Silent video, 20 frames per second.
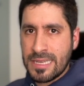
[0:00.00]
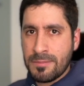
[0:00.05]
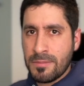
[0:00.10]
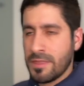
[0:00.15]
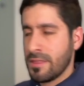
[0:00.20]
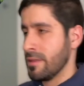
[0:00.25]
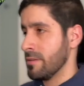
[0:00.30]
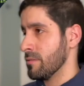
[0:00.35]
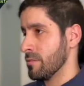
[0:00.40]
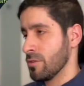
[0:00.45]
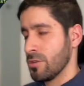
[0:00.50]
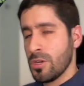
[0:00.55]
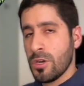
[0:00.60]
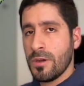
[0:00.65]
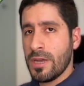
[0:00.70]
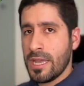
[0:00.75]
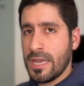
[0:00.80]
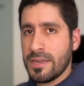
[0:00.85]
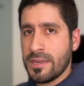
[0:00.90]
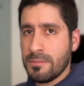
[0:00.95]
and then go
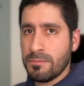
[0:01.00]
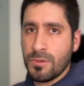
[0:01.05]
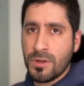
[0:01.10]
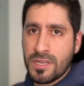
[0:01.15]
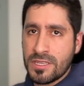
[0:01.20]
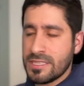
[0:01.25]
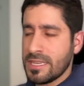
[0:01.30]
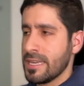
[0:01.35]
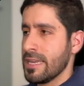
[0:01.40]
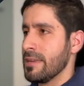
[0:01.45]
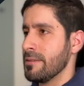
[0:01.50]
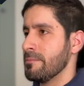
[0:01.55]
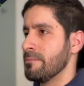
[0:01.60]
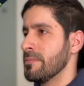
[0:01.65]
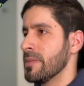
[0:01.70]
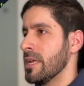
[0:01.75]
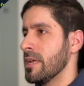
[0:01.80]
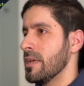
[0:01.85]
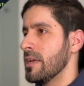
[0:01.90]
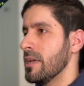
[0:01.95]
ahead and book it again.
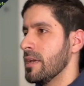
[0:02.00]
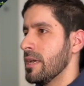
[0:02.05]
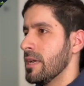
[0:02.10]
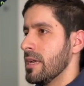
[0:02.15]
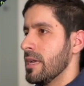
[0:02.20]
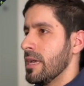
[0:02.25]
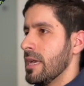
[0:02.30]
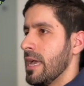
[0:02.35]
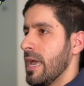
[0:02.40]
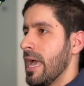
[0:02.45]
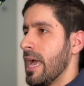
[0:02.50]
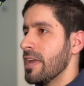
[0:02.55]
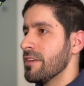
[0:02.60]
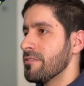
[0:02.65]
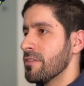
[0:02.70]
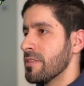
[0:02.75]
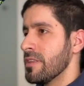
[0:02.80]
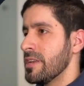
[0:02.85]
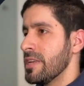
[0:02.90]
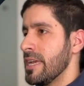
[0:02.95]
And
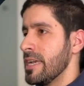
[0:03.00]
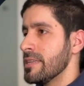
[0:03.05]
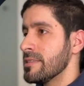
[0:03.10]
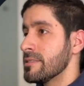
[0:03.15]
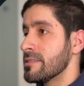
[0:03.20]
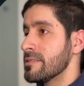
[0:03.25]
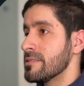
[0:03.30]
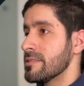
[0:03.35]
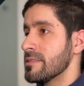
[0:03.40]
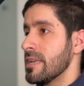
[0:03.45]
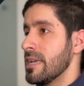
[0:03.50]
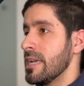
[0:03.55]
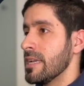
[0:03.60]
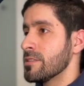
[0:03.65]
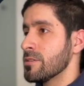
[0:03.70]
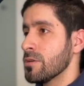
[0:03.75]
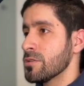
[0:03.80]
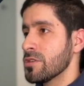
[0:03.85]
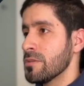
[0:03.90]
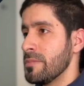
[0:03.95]
for the dates,
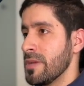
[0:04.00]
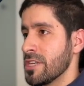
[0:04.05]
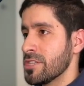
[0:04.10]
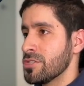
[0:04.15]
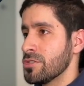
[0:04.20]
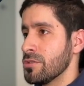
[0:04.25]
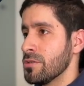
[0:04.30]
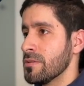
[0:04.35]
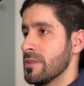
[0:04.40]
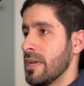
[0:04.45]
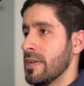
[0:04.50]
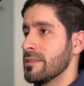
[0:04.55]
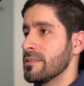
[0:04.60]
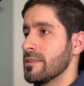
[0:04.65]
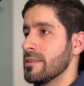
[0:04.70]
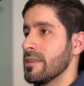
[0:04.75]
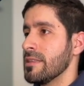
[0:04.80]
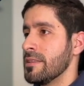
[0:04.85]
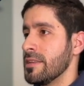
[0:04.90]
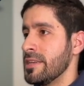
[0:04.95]
it also makes sure that
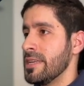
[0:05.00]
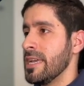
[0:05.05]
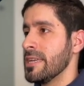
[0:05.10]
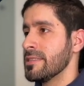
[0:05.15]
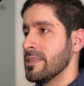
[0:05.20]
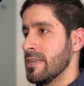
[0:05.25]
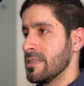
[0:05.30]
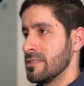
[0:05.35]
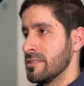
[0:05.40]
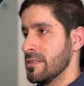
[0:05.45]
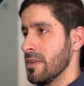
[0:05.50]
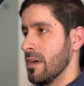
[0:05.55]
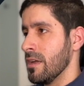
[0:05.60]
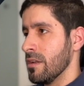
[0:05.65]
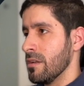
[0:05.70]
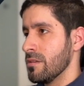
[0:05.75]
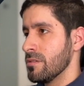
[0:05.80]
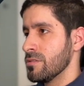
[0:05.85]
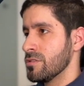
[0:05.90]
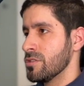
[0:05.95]
the date is
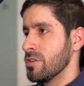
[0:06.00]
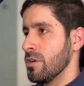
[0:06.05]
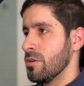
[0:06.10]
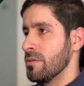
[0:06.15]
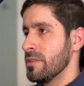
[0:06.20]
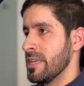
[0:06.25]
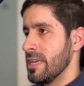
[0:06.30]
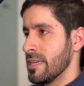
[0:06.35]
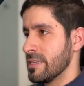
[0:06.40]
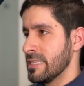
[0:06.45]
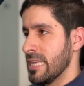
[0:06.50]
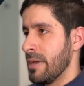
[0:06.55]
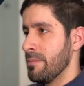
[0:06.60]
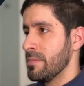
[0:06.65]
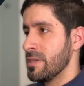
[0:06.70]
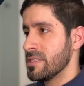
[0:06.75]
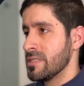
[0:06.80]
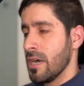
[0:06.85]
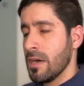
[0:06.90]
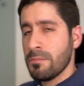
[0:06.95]
null, so the exam
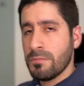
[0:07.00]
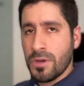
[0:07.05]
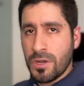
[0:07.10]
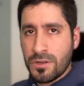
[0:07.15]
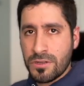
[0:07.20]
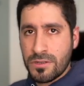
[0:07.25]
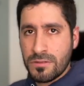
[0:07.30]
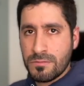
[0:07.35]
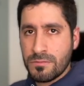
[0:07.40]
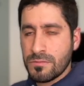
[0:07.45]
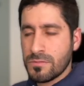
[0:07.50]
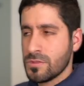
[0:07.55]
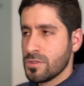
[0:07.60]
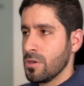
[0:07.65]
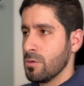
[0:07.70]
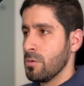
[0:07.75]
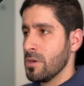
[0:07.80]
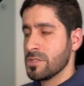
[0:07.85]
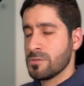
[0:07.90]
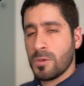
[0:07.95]
is unbooked. So
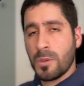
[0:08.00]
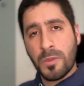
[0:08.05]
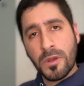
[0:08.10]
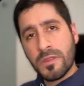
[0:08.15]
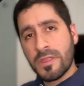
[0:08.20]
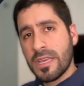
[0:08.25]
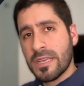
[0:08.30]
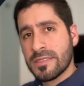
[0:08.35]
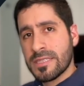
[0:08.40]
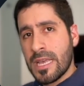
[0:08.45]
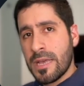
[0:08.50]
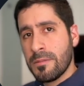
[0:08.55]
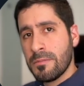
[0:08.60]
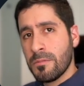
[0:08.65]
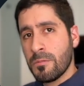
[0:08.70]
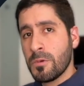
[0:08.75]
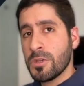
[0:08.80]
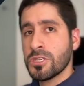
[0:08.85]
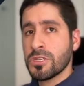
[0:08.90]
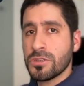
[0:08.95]
once we book the exam,
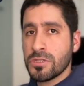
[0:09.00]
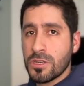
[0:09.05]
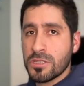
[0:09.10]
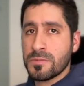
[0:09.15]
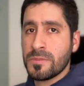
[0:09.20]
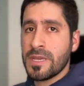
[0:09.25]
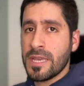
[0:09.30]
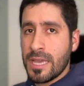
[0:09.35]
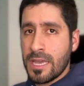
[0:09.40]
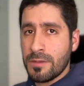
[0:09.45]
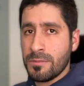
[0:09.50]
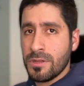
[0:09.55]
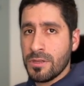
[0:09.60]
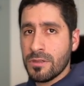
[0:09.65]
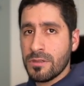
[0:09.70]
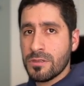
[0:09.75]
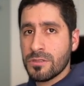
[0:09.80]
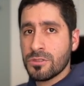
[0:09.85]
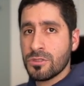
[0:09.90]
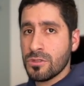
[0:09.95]
we should not be
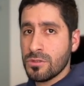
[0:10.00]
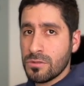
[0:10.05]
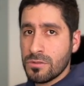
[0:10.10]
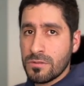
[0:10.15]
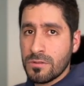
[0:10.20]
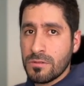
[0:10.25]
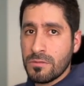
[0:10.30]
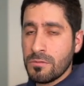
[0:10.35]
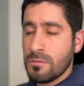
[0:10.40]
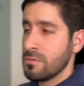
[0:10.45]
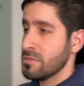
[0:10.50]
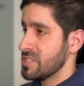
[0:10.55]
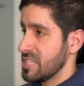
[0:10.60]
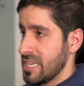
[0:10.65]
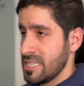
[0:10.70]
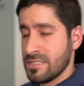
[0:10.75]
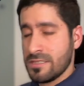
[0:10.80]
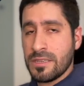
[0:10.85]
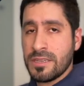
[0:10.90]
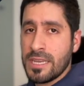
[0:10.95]
able to
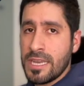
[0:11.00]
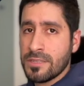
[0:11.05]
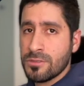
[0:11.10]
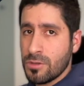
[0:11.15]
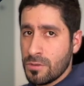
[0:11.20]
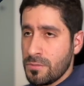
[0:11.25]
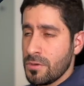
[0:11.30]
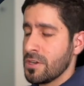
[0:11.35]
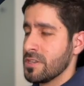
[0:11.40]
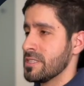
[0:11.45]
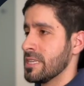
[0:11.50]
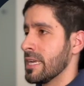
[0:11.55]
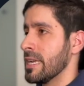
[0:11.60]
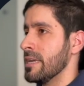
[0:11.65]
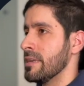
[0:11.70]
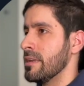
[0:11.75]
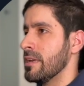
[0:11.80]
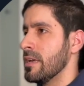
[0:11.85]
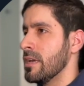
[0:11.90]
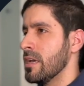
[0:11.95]
change the date or book it
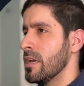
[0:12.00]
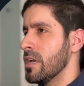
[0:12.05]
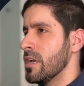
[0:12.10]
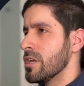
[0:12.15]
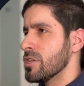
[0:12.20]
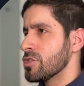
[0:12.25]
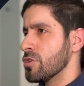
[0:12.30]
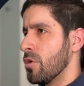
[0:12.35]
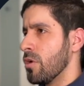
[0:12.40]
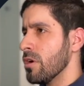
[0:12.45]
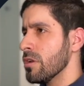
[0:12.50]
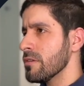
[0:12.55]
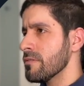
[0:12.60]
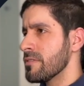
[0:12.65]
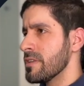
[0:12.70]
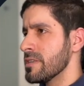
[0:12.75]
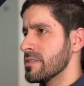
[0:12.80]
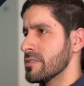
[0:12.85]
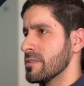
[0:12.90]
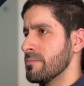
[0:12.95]
again. So all of
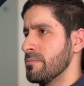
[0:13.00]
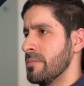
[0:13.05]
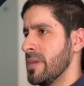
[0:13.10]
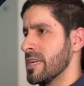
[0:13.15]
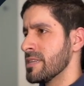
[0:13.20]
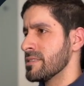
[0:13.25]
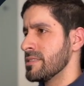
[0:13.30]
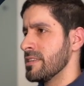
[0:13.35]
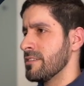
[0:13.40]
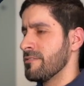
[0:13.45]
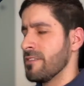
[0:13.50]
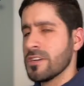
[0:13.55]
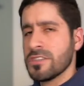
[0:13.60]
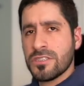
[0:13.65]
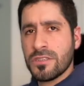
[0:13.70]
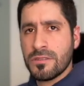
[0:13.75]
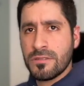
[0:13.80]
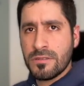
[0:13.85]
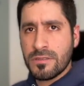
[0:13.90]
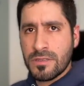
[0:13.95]
this makes the
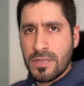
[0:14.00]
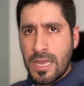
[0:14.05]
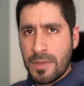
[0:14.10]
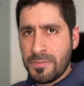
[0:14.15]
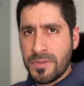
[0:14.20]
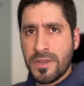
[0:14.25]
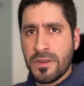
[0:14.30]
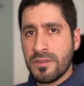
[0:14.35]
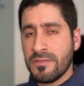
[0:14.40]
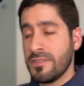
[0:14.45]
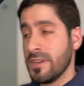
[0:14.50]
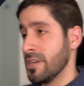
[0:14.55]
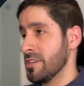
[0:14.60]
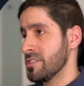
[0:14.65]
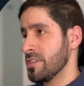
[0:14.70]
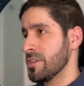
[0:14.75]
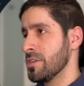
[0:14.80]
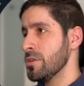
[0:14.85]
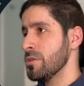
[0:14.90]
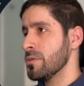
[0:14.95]
function appear very
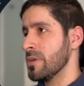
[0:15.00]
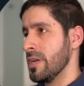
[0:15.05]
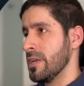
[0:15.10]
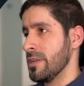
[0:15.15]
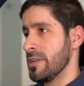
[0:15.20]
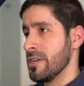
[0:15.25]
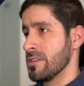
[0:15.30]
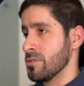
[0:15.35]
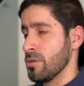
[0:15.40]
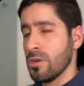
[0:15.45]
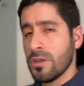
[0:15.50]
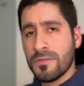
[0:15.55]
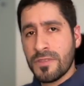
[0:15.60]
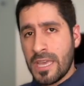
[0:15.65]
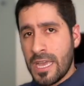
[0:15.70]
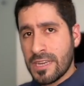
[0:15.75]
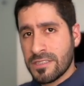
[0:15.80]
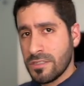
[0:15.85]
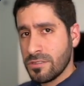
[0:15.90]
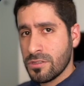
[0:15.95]
secure. It does all of the
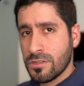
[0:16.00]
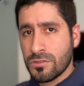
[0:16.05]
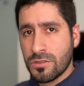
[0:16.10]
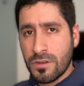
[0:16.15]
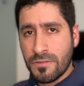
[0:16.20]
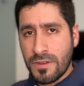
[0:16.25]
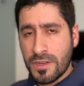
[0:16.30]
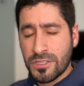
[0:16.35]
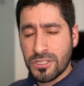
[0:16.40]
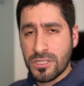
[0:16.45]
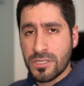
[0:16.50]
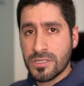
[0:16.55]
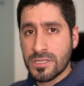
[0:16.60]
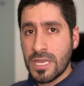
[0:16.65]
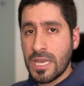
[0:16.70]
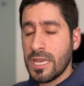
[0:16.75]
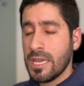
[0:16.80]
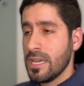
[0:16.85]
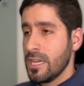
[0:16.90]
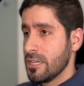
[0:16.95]
access control functions.
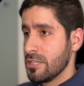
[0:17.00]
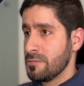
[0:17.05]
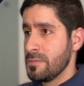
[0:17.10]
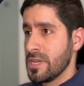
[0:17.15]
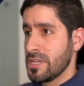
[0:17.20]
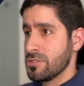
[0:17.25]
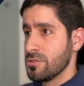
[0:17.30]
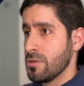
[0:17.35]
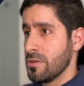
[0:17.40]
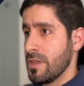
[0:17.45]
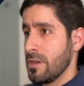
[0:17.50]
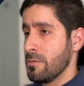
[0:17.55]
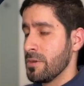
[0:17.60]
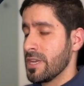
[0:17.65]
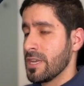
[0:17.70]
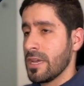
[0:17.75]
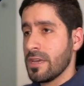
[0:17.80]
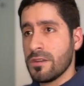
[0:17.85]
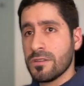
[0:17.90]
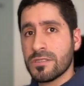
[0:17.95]
It makes sure that we
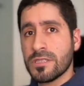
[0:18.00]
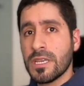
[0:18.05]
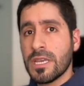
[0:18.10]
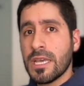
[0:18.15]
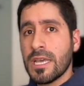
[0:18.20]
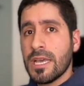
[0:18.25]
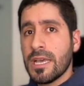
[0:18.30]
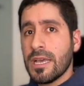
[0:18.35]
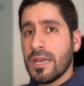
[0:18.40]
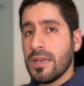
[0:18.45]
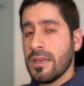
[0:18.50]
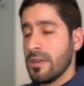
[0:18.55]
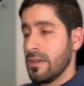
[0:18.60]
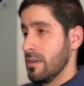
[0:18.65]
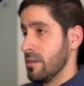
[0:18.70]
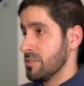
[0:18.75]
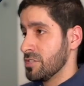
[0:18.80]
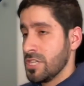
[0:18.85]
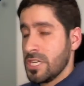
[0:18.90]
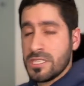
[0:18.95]
cannot
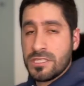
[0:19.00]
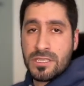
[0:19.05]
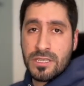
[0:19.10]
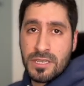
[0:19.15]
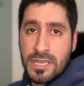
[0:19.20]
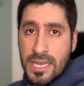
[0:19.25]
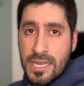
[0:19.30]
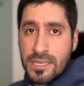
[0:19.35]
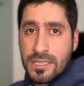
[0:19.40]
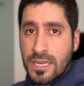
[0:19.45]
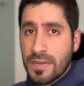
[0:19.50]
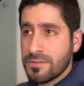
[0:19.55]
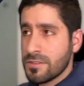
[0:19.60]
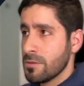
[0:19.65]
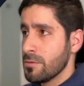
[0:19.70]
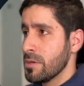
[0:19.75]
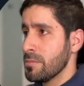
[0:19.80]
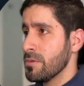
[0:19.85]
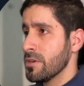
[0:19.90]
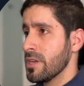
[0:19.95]
change the date after
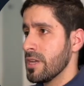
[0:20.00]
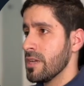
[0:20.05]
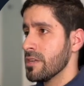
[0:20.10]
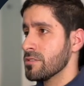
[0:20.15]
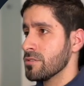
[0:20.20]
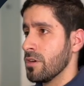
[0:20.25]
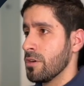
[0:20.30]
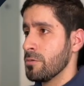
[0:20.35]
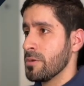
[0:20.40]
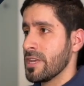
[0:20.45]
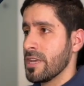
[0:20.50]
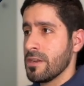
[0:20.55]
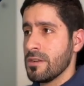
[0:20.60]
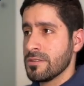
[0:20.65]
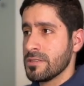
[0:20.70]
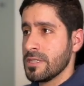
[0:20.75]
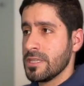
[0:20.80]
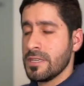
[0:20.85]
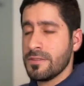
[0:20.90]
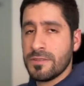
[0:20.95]
we book it, or we
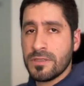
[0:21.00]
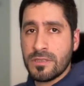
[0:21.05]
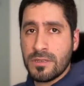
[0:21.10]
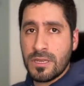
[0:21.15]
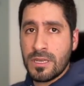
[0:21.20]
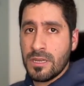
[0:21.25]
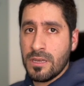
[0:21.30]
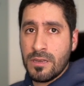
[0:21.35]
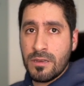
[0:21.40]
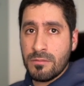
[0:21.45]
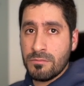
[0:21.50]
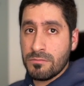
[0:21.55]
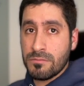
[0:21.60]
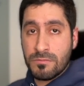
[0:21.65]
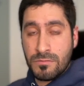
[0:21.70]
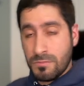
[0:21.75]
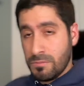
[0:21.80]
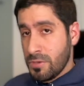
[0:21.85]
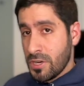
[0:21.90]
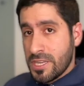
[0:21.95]
cannot even
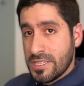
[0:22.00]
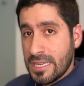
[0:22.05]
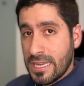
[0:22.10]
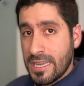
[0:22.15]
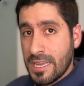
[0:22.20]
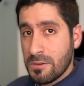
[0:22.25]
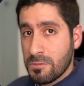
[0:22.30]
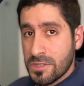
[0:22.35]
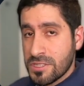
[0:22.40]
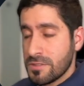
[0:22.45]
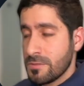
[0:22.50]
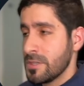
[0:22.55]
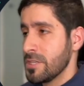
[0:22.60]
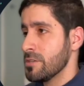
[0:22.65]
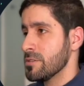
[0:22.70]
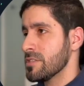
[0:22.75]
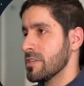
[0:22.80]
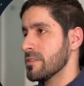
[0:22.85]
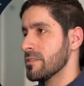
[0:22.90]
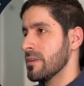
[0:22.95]
book it again once we
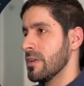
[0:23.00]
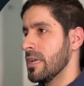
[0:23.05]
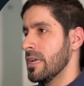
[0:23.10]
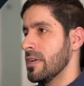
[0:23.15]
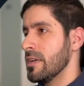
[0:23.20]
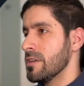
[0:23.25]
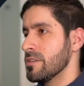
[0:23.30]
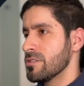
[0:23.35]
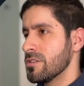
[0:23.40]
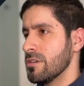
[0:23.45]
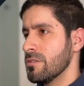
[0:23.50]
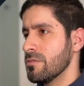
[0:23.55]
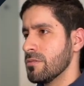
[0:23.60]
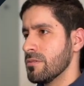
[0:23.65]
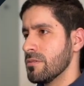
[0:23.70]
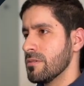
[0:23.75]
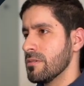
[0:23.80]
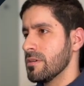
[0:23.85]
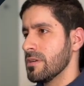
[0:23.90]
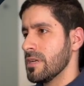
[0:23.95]
use it. So
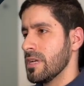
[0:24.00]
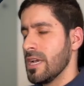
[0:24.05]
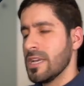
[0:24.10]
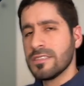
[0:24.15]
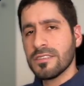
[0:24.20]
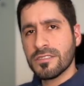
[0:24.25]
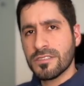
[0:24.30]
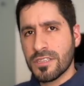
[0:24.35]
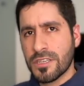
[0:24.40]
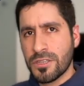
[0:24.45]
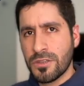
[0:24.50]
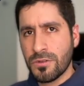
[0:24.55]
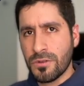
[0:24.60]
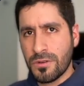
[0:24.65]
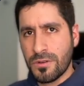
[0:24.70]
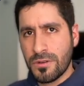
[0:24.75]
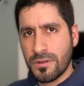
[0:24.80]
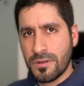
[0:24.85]
is it secure?